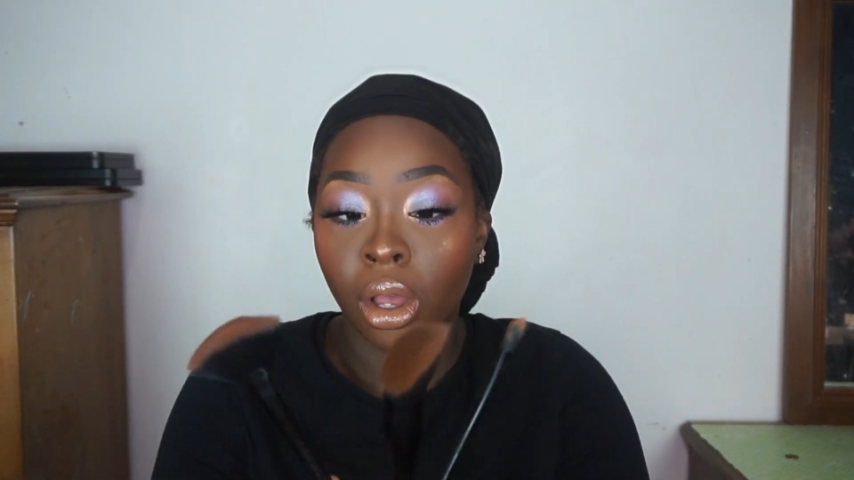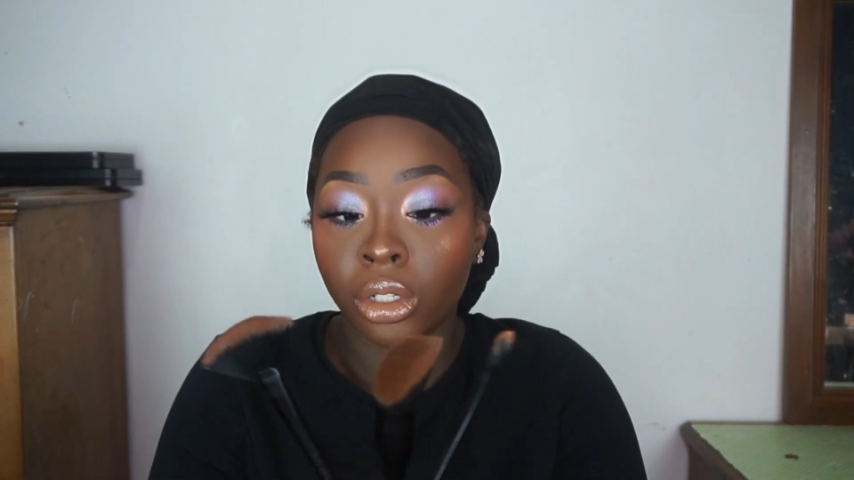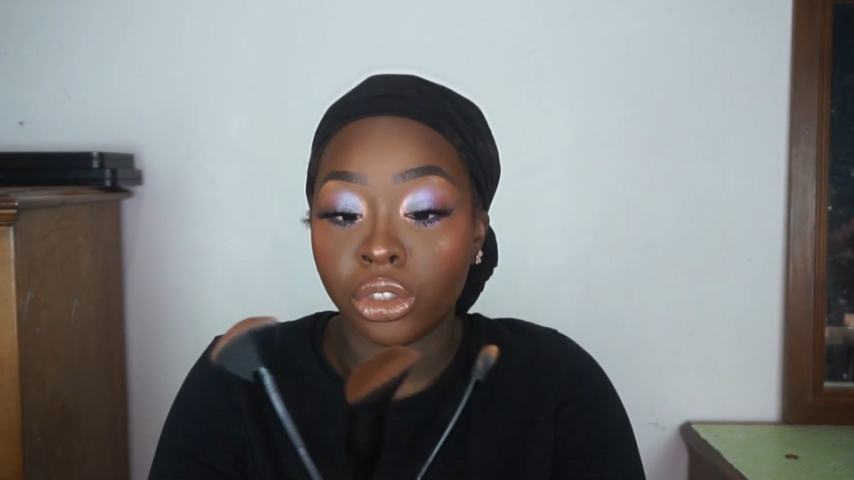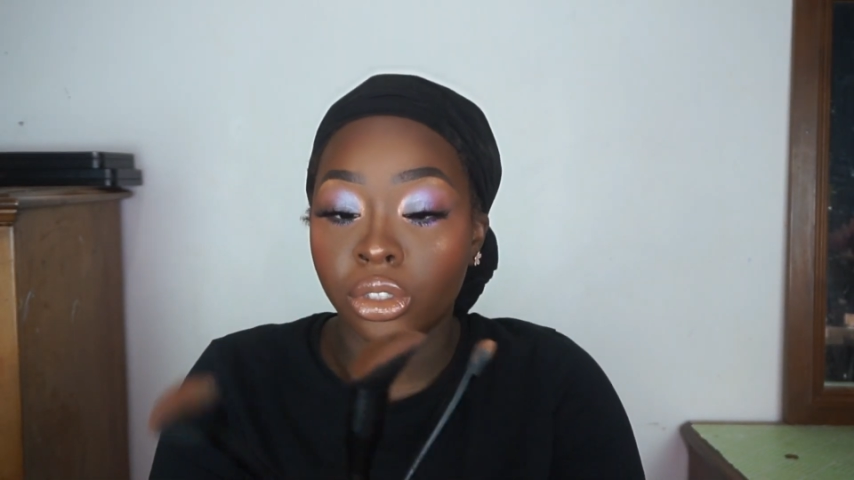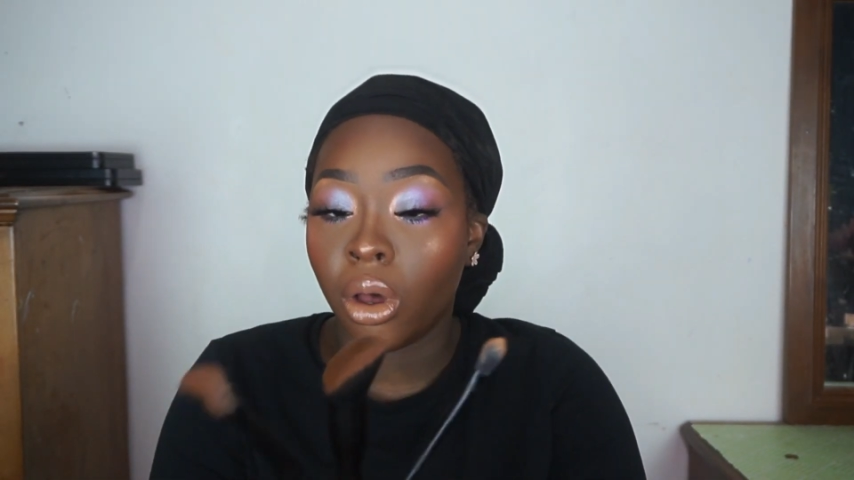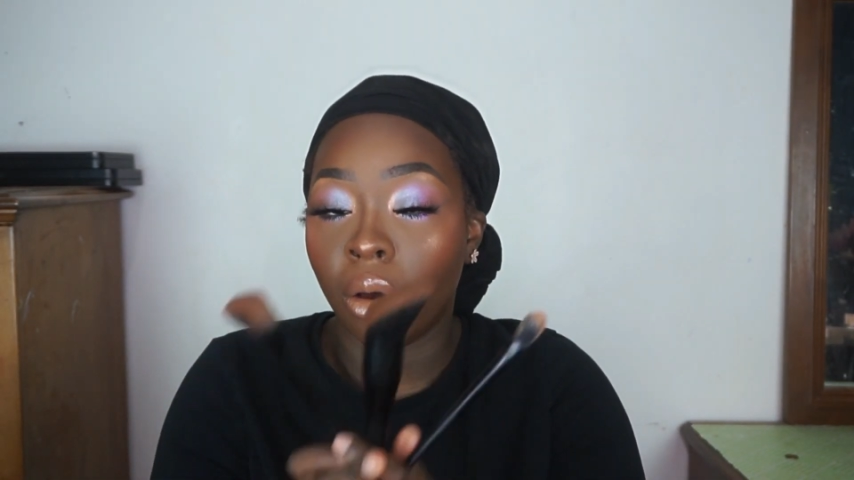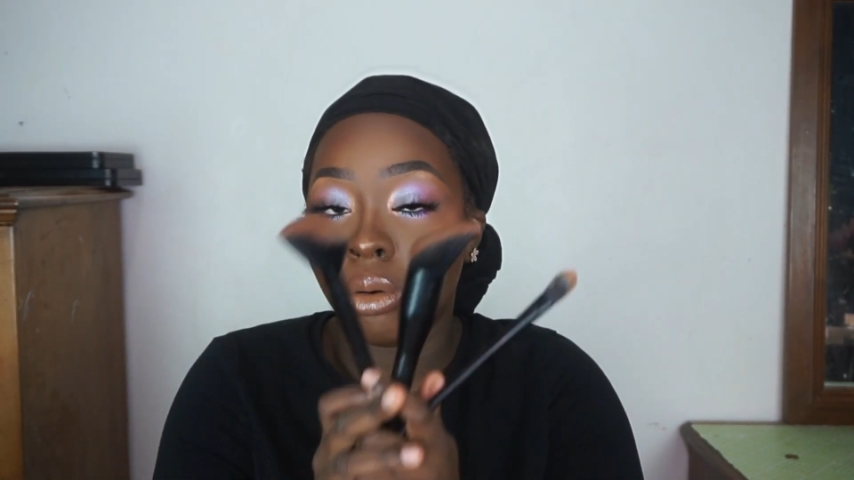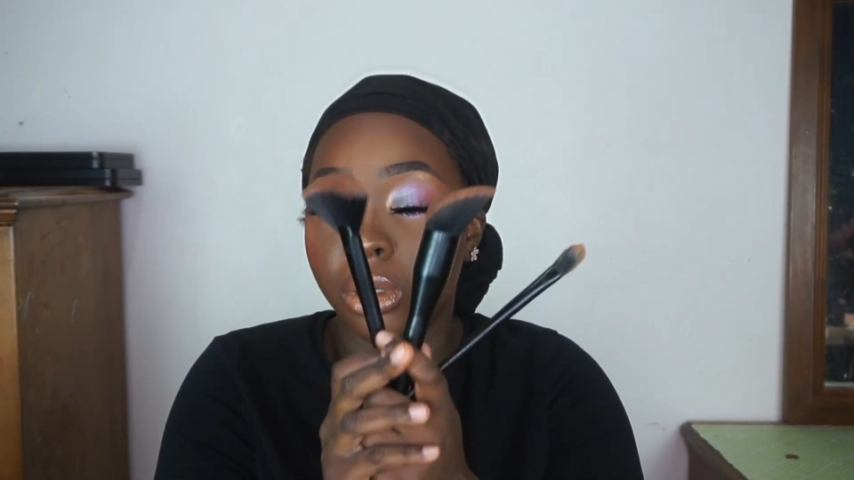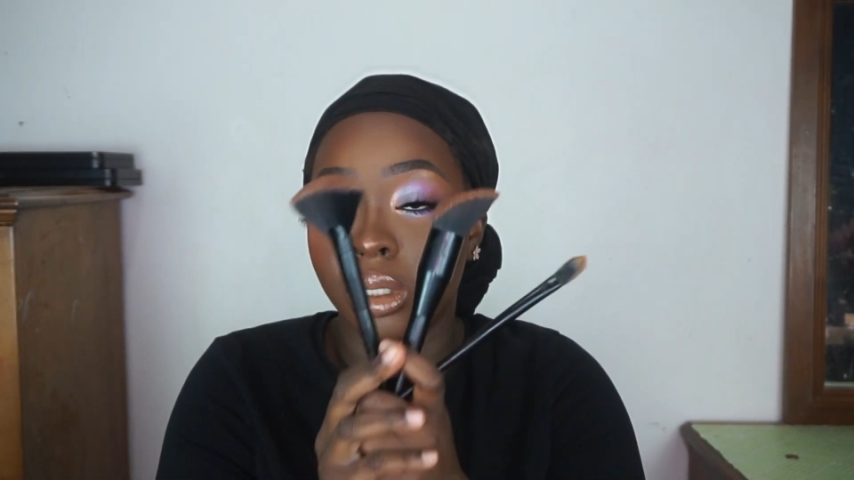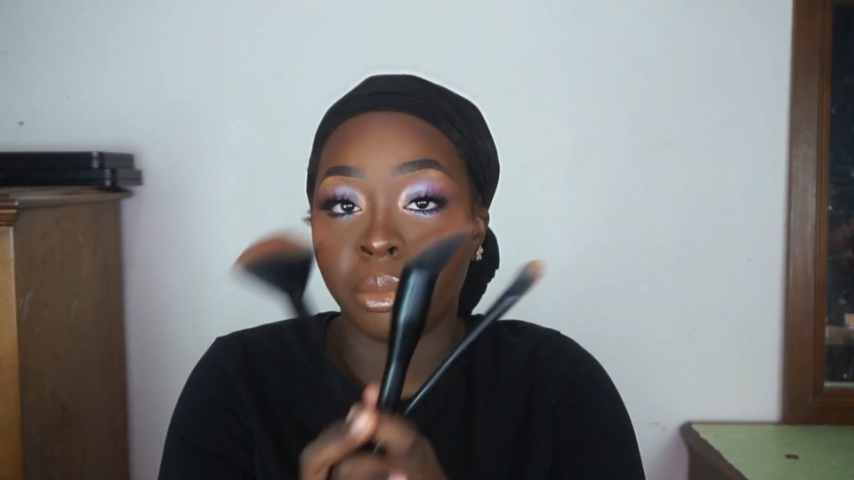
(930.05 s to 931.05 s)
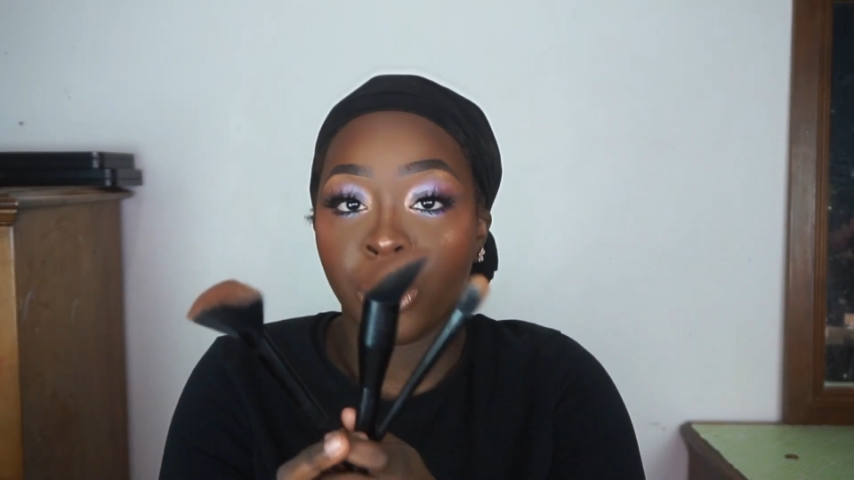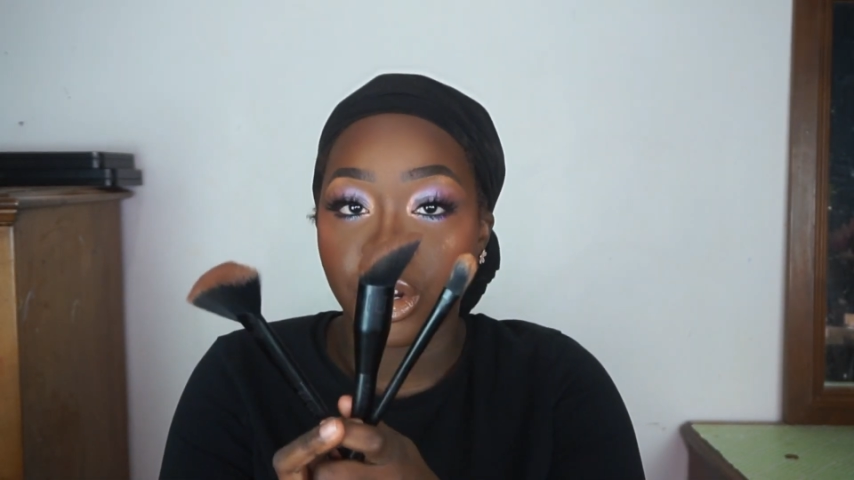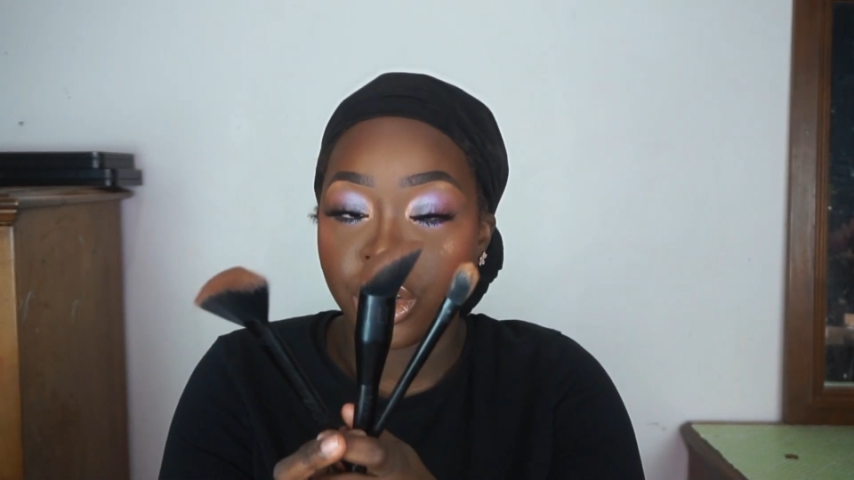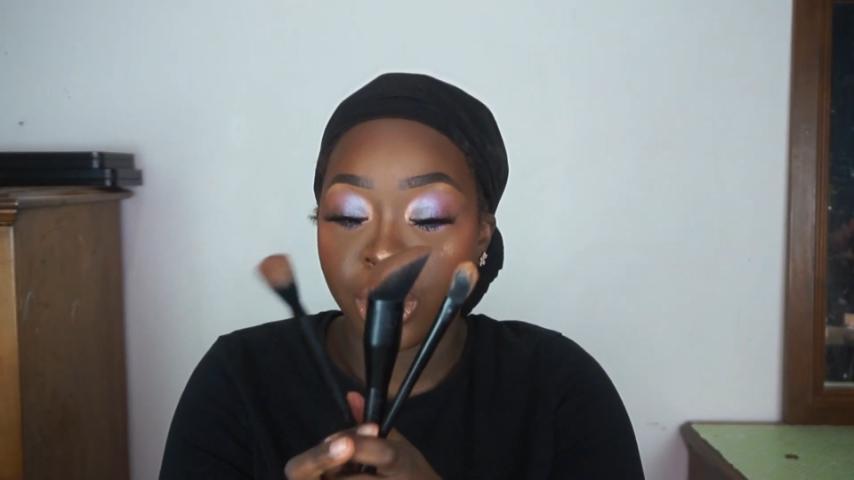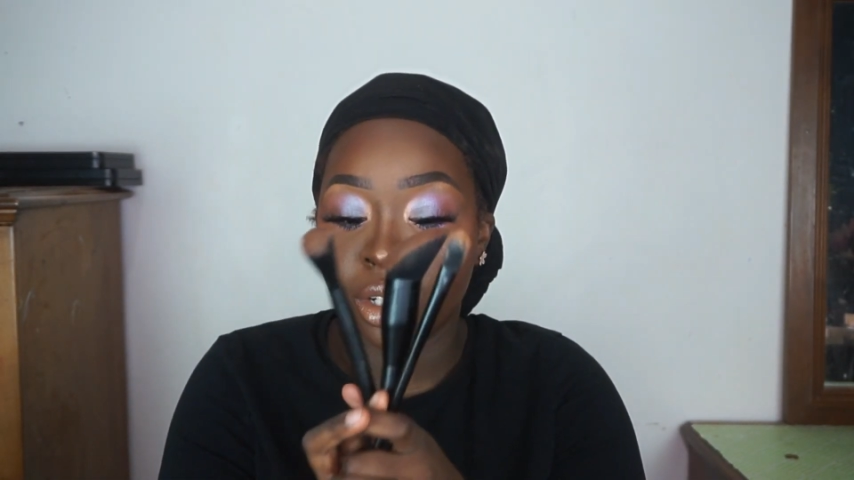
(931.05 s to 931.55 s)
so the
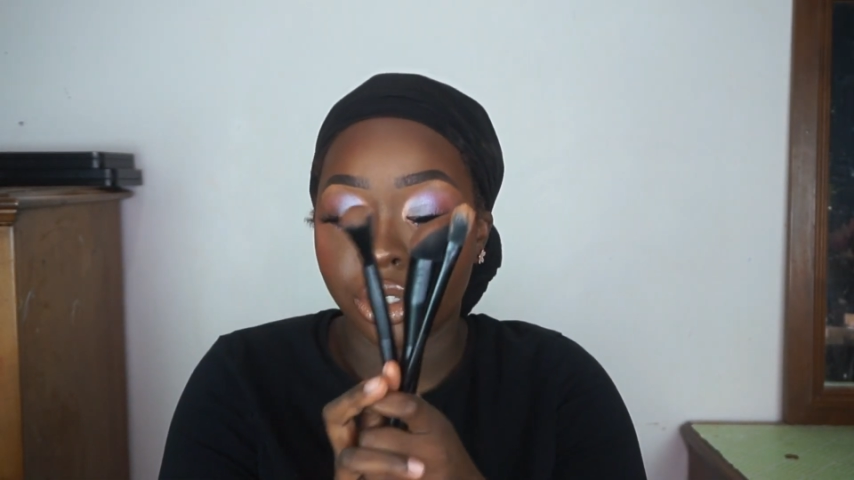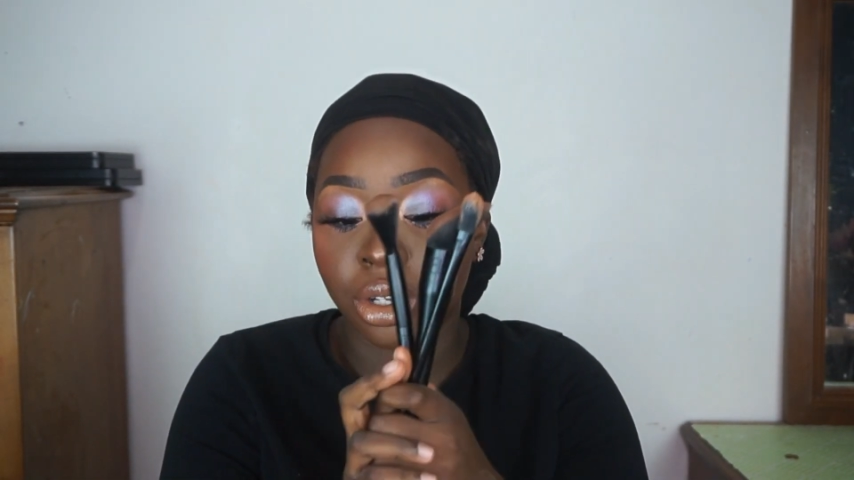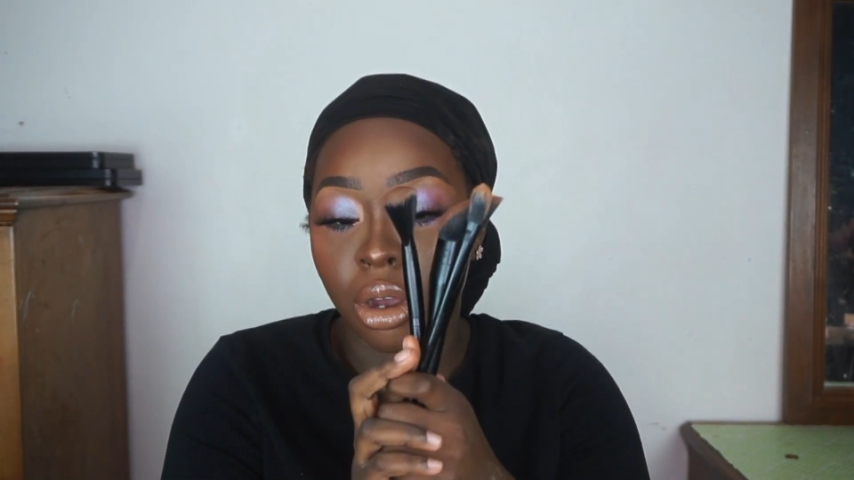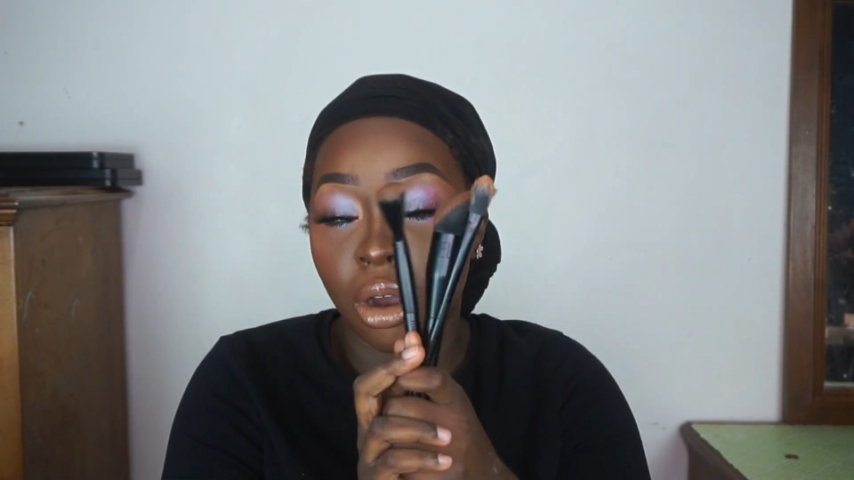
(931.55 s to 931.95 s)
brushes